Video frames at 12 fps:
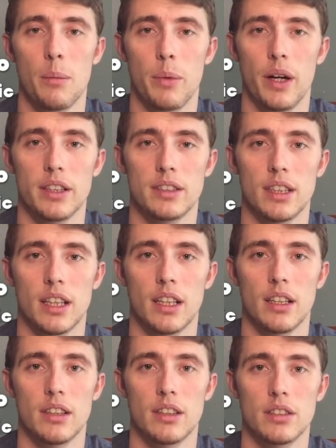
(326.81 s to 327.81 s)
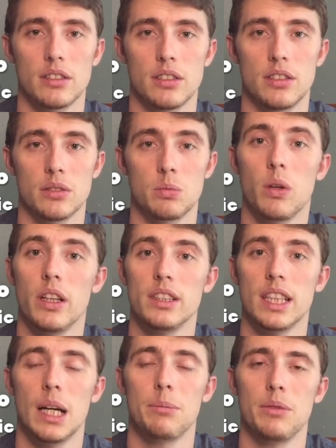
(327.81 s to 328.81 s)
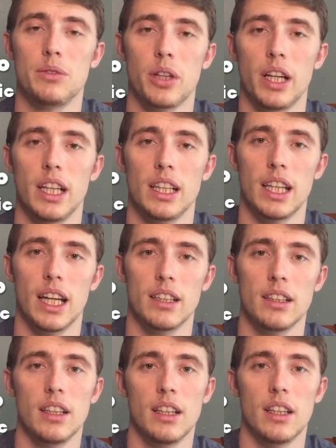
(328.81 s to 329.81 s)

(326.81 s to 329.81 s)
But there's one type of training that